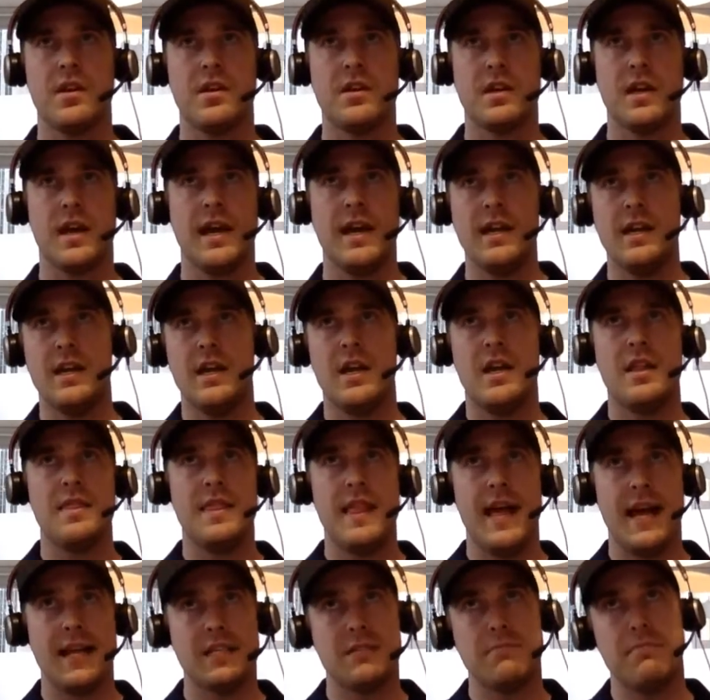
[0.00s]
Okay,
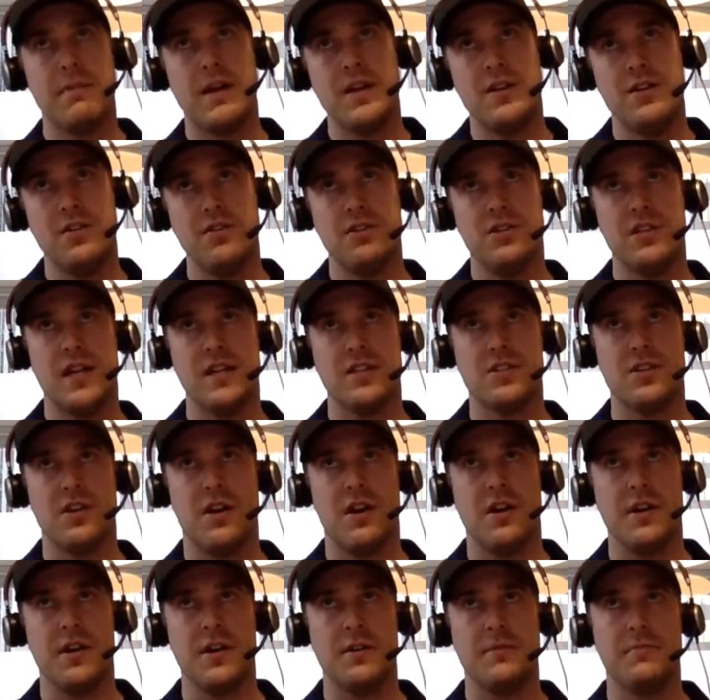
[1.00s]
that's my two cents
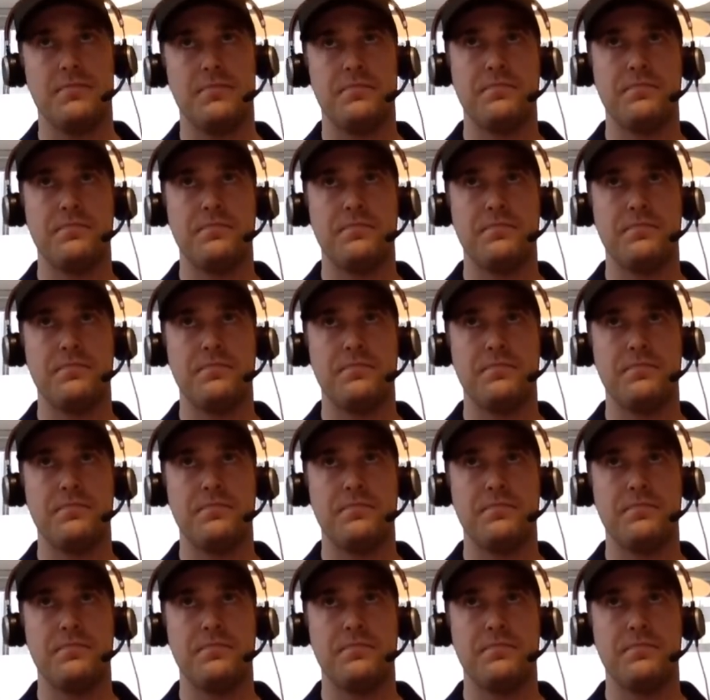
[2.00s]
on it.